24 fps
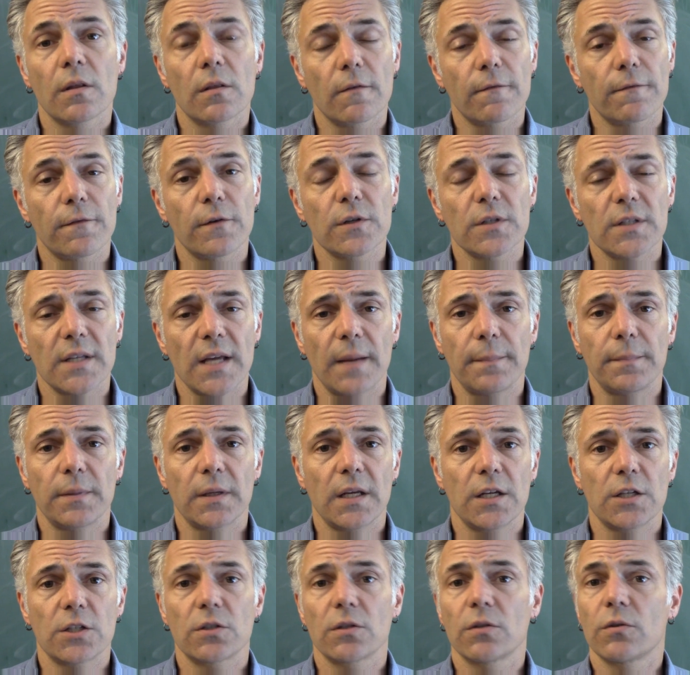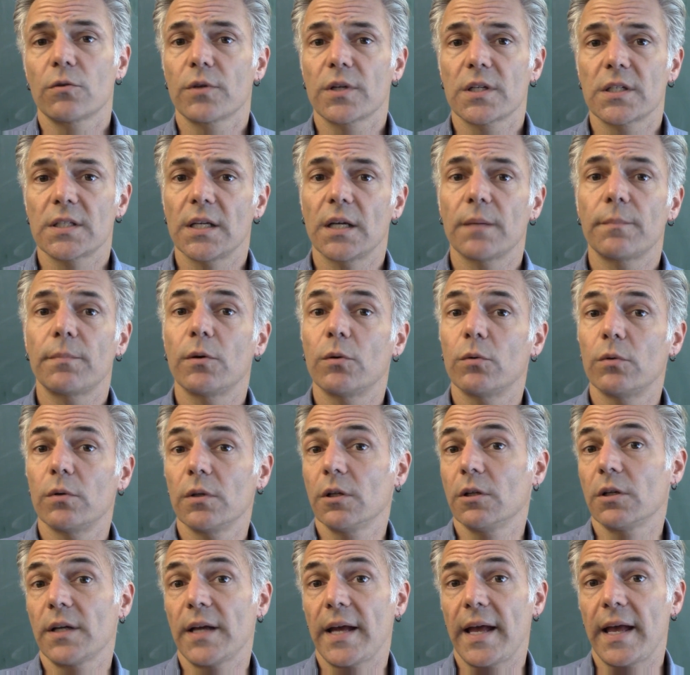The first application or example we'll
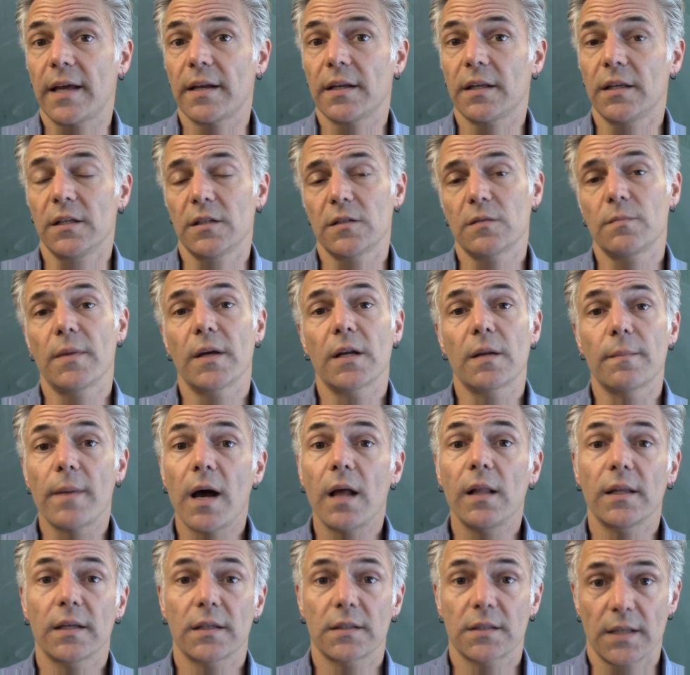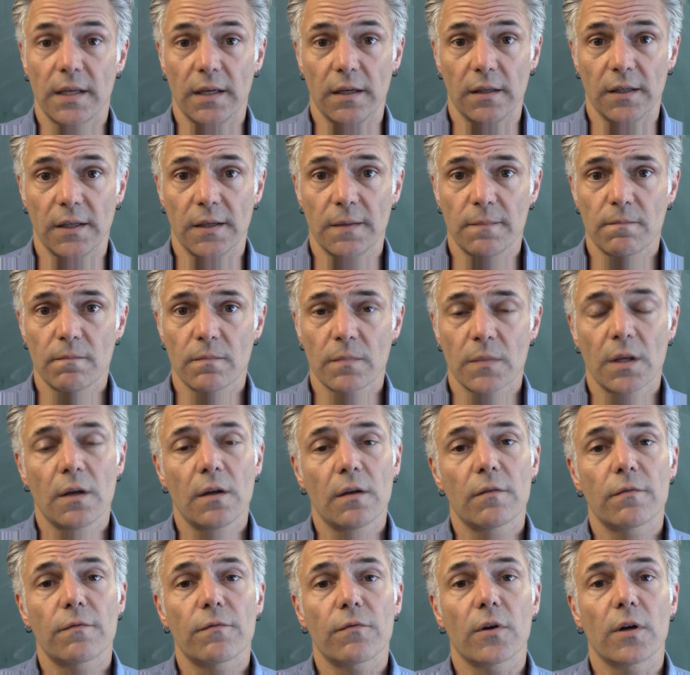look at is metabolic scaling
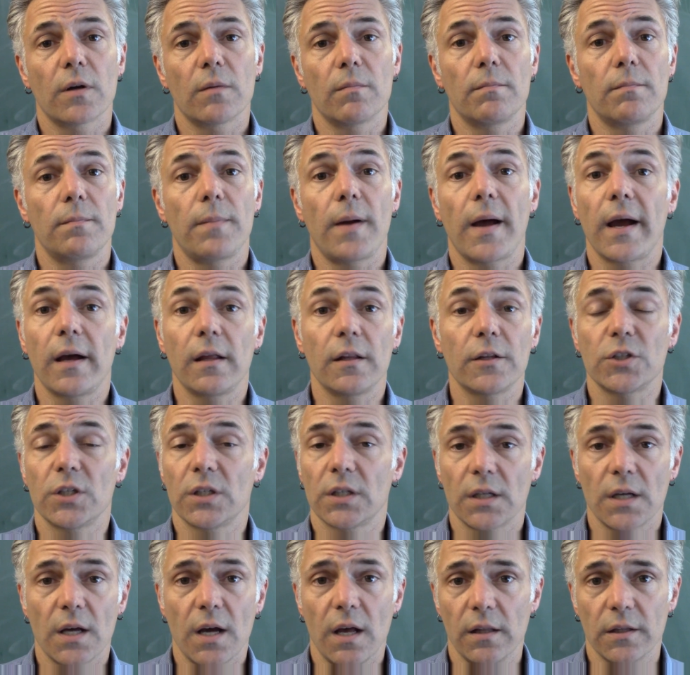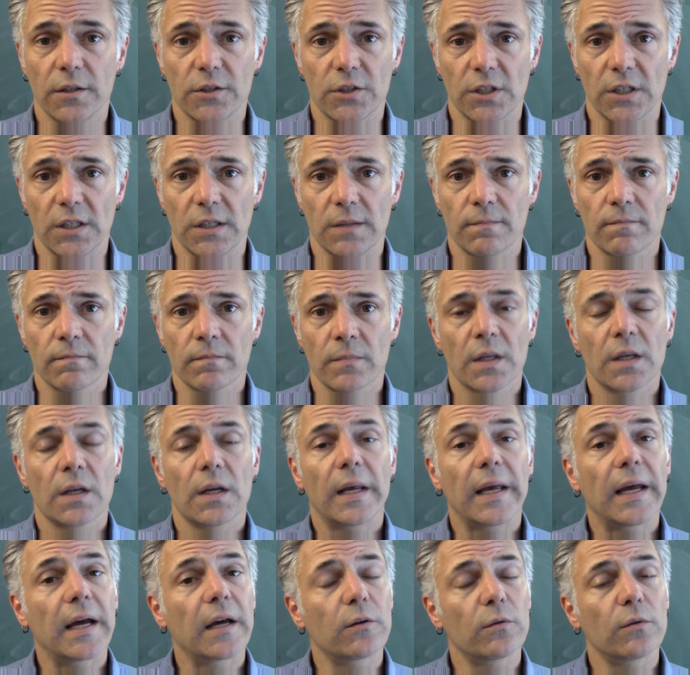from biology and ecology,
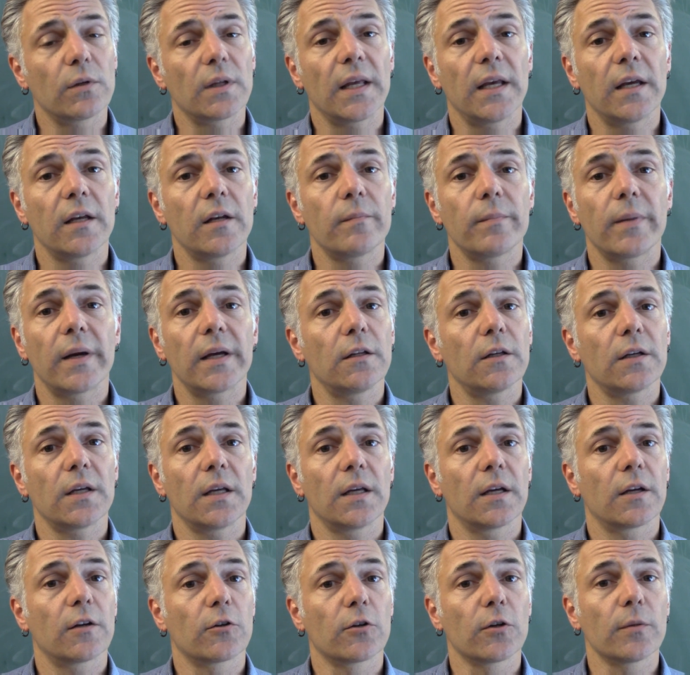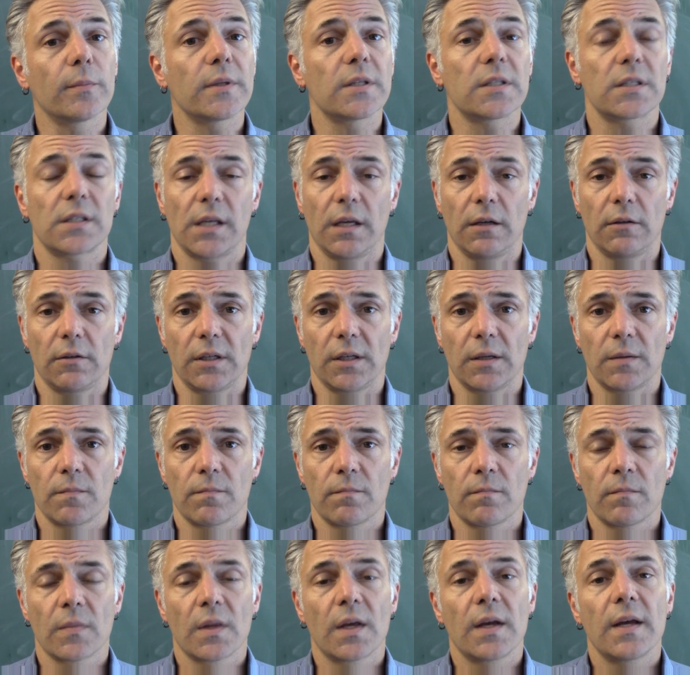and we'll end by looking at urban scaling.
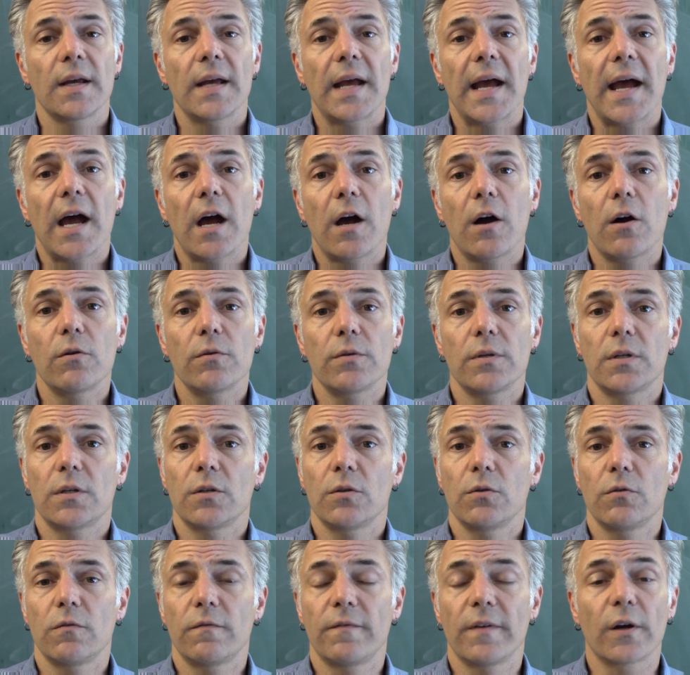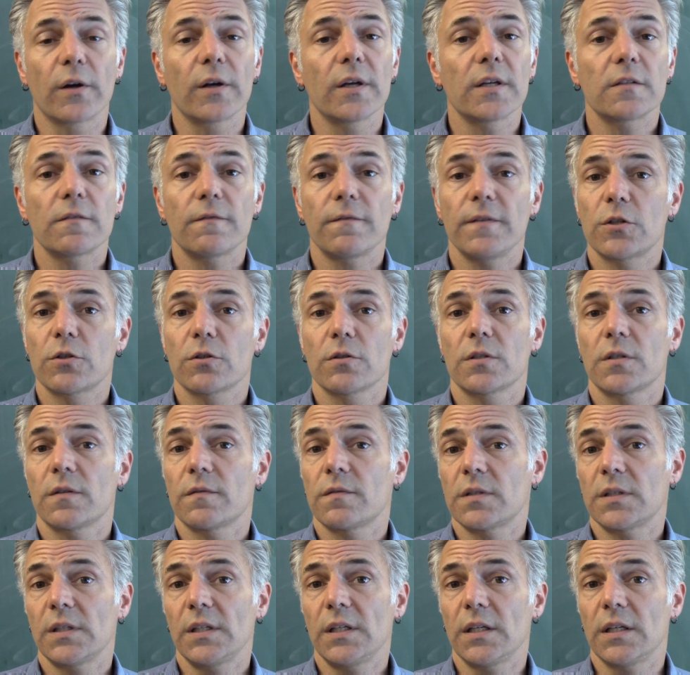How do various features
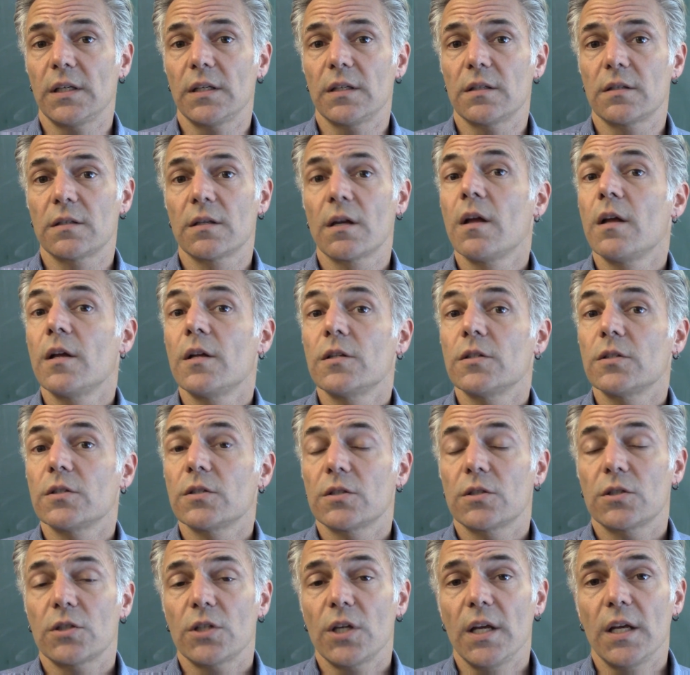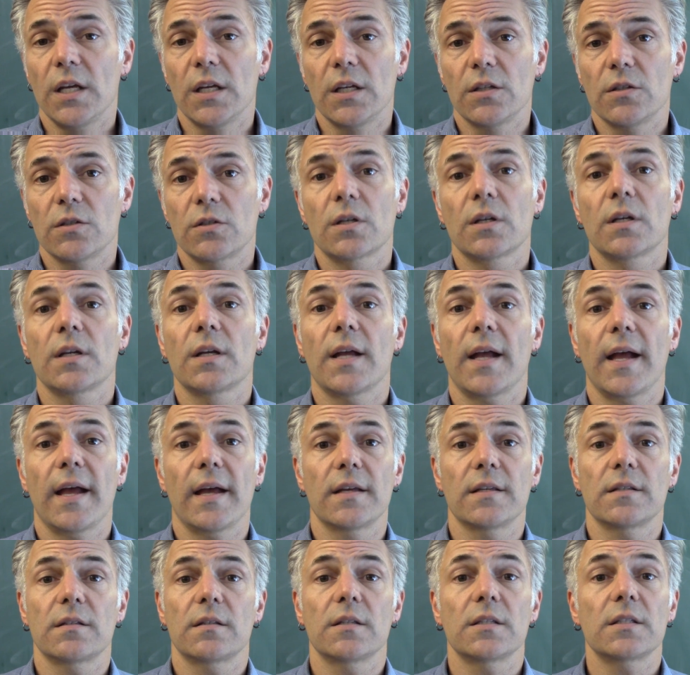of cities change
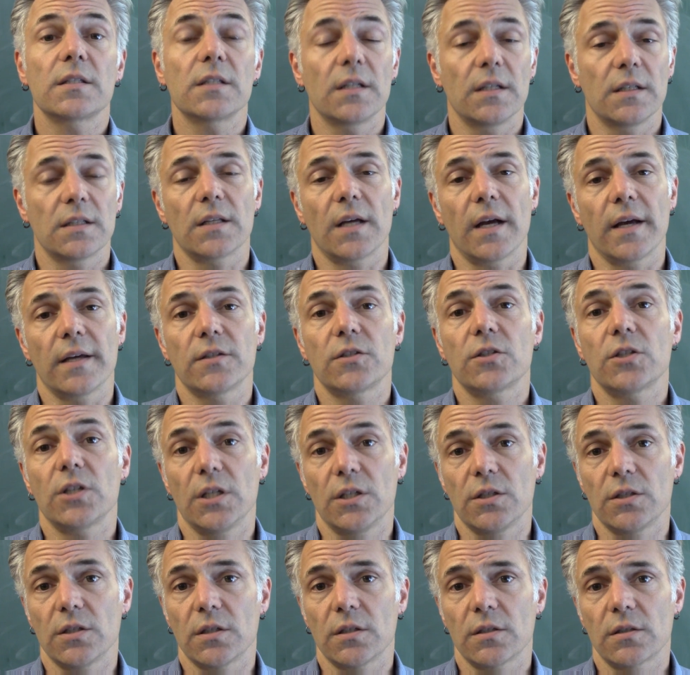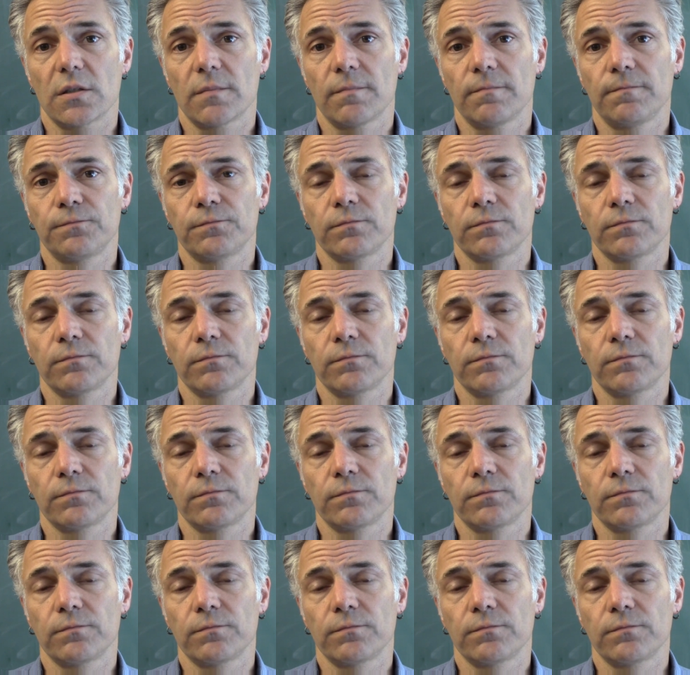as the city size changes?